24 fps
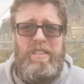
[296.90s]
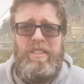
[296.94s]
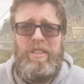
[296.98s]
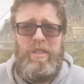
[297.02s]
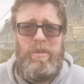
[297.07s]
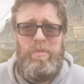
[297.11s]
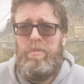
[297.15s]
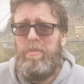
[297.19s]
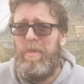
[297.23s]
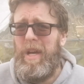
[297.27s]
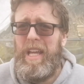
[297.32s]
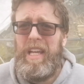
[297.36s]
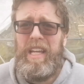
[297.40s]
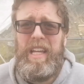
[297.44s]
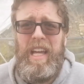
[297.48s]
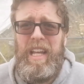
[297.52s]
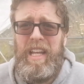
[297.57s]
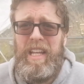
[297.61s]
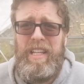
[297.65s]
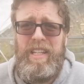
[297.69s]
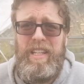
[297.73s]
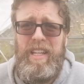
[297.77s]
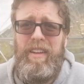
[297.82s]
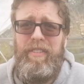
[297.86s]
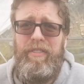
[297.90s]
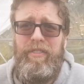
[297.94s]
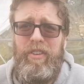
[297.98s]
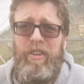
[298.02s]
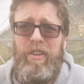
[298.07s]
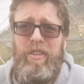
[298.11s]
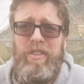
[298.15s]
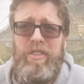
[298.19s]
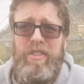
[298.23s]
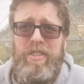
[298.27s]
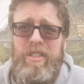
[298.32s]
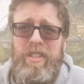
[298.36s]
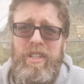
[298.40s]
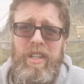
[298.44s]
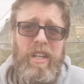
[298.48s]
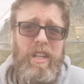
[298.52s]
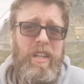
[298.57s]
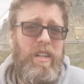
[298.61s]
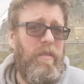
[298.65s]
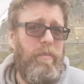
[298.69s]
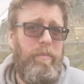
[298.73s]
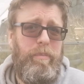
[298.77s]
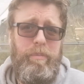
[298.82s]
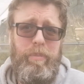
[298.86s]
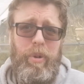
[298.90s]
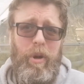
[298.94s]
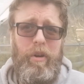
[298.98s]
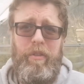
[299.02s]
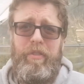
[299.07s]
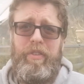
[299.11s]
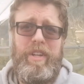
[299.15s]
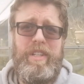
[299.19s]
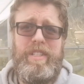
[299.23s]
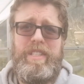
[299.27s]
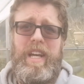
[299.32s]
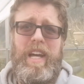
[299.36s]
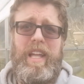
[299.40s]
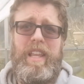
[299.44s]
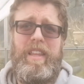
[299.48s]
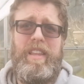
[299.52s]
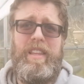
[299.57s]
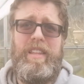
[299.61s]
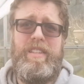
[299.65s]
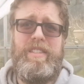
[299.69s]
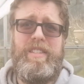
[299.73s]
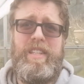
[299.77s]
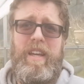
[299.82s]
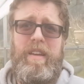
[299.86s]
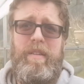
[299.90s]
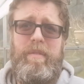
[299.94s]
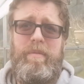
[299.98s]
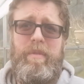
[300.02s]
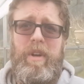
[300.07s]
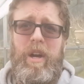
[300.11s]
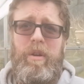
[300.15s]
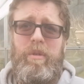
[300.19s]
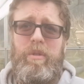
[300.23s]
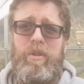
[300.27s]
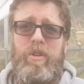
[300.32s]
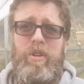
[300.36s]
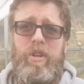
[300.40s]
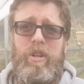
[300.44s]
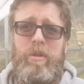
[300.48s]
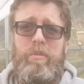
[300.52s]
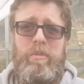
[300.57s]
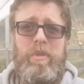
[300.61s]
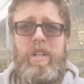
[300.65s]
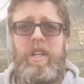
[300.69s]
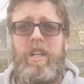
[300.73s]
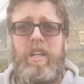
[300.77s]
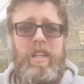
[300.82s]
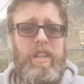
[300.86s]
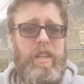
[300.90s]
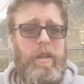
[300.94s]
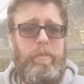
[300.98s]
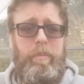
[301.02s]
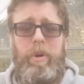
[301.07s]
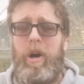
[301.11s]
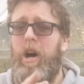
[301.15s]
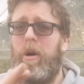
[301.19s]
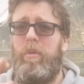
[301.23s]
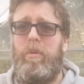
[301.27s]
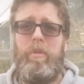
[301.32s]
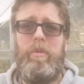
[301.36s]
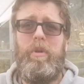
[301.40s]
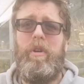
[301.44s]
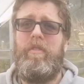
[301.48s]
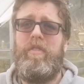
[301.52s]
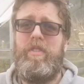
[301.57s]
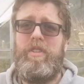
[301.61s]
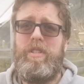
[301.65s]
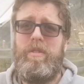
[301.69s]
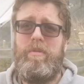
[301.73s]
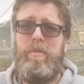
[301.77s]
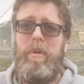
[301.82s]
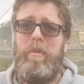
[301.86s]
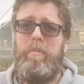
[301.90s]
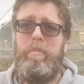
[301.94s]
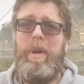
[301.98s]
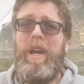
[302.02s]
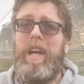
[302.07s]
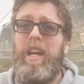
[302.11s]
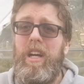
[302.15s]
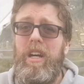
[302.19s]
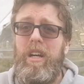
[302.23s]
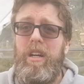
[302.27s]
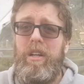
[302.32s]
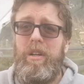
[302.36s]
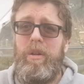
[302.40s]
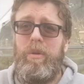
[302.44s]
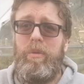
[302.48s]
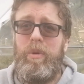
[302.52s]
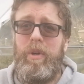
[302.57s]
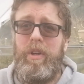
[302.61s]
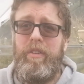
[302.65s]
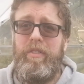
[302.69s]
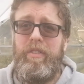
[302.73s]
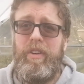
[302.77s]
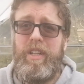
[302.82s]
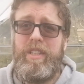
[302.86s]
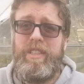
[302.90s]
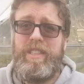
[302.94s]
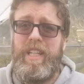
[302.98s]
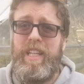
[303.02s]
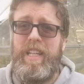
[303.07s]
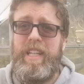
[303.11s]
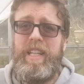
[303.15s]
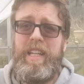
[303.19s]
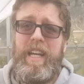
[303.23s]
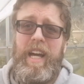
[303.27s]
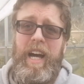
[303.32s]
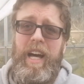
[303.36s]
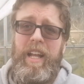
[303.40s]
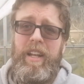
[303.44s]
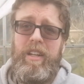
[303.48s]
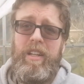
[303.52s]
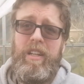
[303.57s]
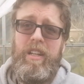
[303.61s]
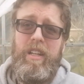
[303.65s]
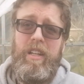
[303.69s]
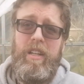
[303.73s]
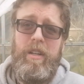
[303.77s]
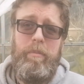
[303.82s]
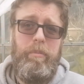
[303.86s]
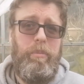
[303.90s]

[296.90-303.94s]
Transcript: Doesn't make any difference. both exactly the same outcome. The pot will obviously be bigger with a tin can,